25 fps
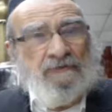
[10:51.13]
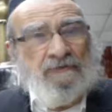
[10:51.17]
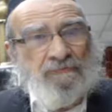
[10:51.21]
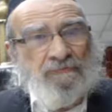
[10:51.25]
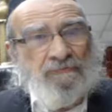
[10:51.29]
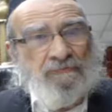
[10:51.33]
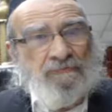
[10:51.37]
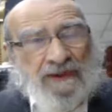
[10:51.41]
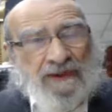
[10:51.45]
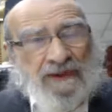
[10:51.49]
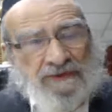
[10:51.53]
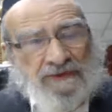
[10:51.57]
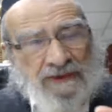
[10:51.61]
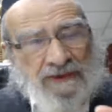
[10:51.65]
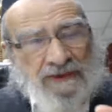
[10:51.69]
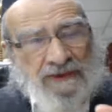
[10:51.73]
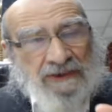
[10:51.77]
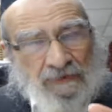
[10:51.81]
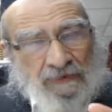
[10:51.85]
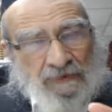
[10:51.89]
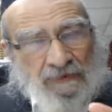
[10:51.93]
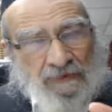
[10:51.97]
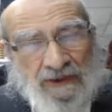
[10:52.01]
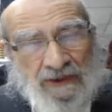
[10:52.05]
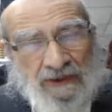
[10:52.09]
You know, you have
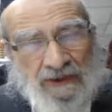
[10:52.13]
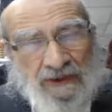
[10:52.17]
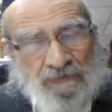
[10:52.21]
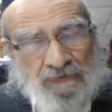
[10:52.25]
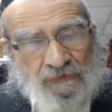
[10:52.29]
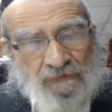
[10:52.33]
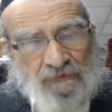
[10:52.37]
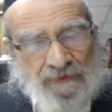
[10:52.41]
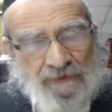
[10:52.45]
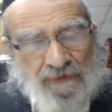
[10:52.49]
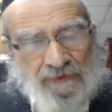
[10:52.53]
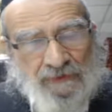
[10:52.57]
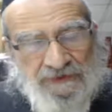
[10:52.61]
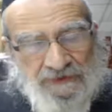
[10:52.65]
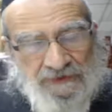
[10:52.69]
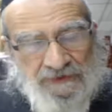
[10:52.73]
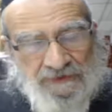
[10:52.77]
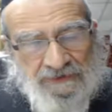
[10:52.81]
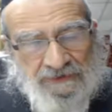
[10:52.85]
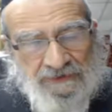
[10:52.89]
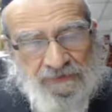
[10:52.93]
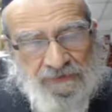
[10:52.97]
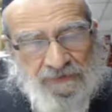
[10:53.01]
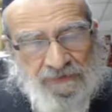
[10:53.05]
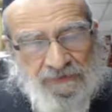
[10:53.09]
to you have to limit it
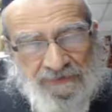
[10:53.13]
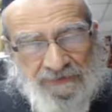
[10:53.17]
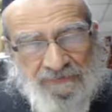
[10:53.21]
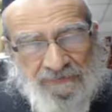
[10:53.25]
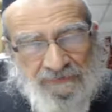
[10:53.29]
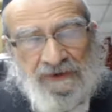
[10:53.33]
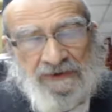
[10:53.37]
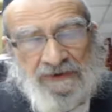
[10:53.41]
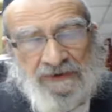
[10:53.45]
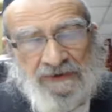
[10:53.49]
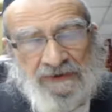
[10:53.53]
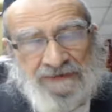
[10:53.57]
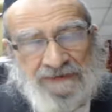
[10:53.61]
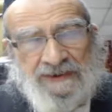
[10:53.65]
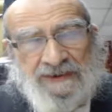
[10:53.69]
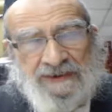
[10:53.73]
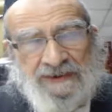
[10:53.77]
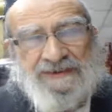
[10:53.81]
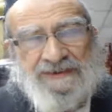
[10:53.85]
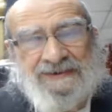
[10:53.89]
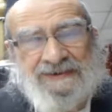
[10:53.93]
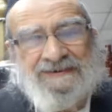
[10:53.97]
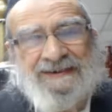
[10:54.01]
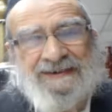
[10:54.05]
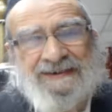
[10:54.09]
to specifically.
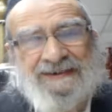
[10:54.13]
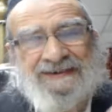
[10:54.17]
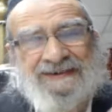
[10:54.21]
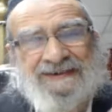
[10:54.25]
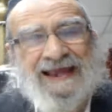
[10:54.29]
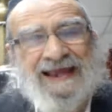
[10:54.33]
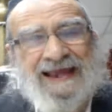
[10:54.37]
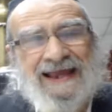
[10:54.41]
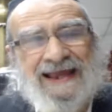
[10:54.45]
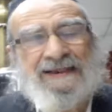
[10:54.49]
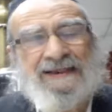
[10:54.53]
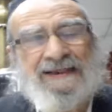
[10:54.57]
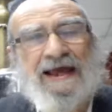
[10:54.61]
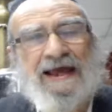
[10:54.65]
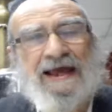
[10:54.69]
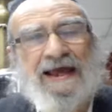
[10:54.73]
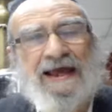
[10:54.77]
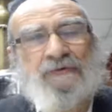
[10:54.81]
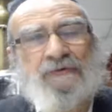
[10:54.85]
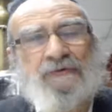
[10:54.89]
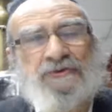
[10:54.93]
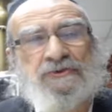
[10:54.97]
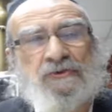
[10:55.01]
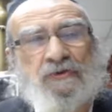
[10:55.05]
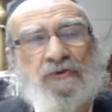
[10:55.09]
This is exactly
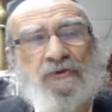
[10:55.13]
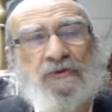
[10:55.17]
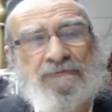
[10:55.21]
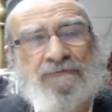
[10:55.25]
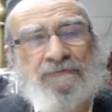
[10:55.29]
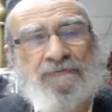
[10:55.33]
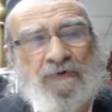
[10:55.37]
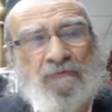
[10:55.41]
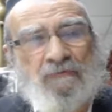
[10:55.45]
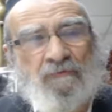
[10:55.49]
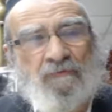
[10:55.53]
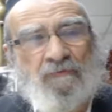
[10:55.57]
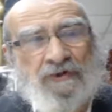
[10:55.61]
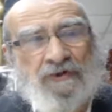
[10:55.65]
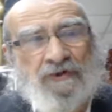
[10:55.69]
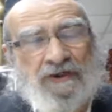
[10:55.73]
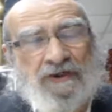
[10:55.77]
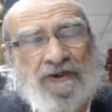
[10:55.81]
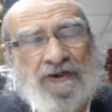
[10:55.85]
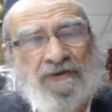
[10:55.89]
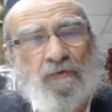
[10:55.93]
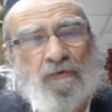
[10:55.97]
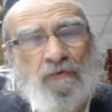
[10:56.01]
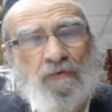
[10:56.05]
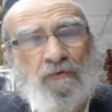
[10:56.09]
how it's going to work,
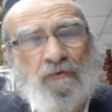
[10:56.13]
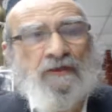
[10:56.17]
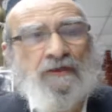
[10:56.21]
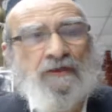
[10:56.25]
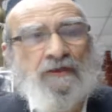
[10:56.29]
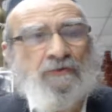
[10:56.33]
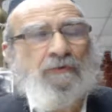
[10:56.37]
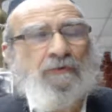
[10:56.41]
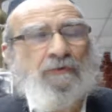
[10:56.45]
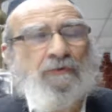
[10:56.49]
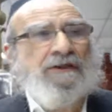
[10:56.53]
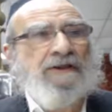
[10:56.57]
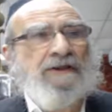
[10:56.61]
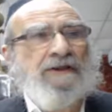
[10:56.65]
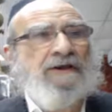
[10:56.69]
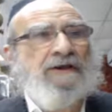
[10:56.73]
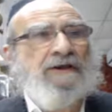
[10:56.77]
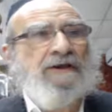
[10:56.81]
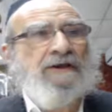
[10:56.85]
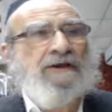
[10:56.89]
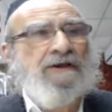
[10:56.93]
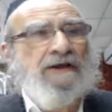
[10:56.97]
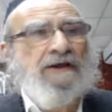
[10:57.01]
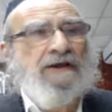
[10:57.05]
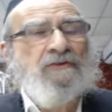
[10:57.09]
and no other way.
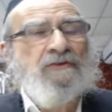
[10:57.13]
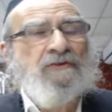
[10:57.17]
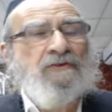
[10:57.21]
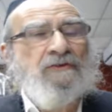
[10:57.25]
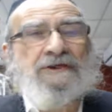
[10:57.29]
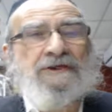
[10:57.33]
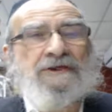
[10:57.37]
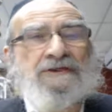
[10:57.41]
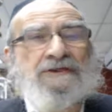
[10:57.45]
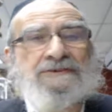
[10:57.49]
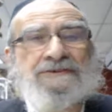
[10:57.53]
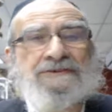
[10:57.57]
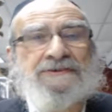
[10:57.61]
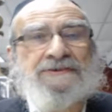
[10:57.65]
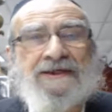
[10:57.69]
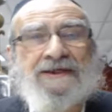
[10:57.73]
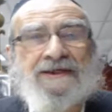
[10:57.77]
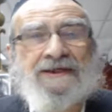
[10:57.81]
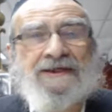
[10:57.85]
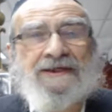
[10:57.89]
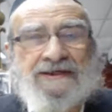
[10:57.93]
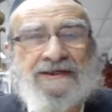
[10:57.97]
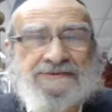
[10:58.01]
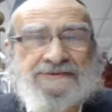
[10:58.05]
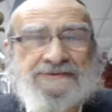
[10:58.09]
Otherwise,
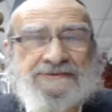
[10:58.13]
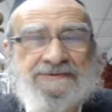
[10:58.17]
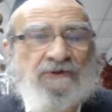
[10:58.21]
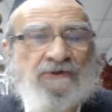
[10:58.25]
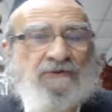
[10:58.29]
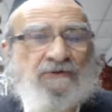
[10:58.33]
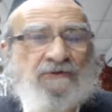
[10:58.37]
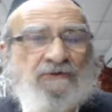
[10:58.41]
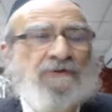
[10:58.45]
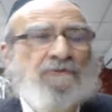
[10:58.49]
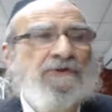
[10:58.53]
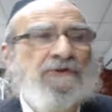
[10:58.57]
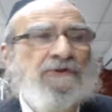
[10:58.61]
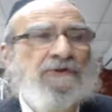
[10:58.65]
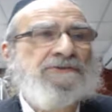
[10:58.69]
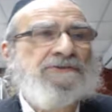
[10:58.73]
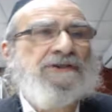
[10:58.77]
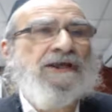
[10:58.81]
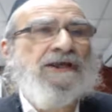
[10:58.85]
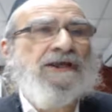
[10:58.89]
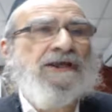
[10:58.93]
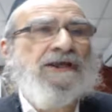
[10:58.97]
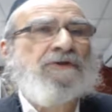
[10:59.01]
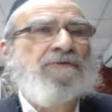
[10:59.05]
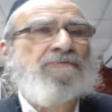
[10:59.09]
it's not going to it's
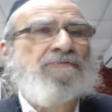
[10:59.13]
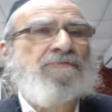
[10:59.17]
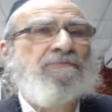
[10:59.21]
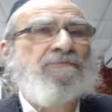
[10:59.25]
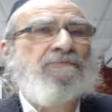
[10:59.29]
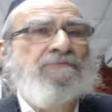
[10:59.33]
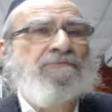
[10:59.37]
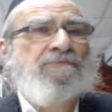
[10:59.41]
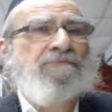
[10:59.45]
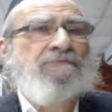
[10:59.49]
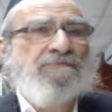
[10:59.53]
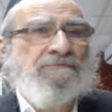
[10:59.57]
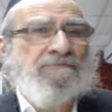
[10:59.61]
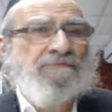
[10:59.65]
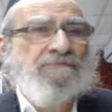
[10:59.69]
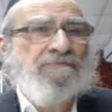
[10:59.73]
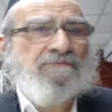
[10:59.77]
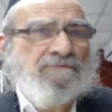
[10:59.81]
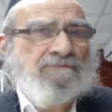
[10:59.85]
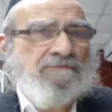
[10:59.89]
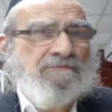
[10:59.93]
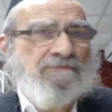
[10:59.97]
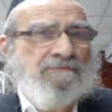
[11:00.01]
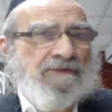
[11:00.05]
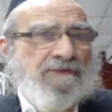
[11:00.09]
not going to
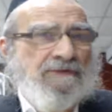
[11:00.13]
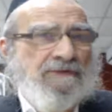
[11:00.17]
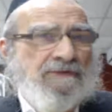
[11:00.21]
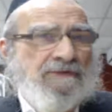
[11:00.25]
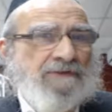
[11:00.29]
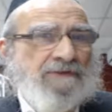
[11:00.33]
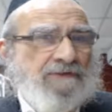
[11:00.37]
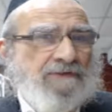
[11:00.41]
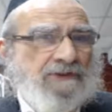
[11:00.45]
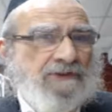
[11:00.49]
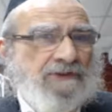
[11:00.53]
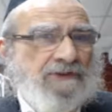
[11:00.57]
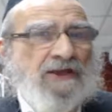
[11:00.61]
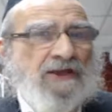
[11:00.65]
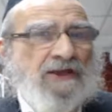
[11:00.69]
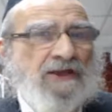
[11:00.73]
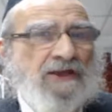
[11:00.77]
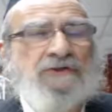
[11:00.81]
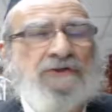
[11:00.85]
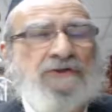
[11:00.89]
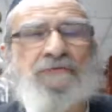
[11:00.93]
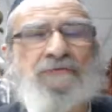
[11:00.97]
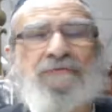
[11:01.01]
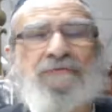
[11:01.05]
it's not going to